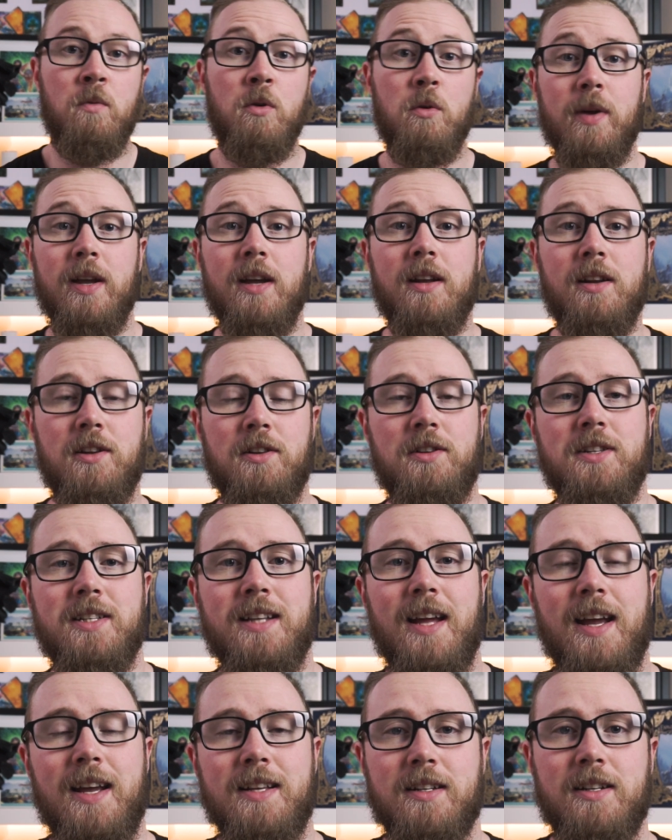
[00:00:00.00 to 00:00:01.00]
What we're going to do
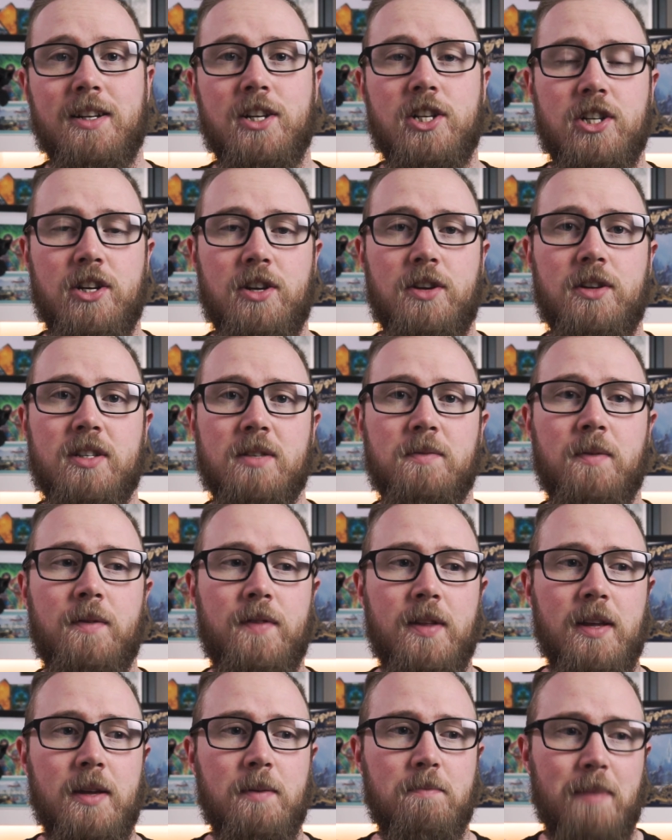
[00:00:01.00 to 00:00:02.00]
today is I'm going to show you some of the